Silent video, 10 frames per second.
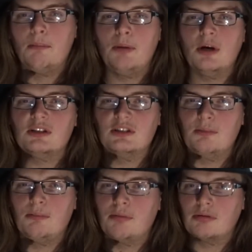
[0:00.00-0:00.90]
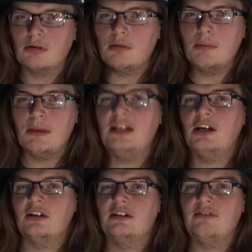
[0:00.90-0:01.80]
but probably
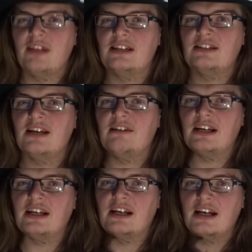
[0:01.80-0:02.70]
not if this theory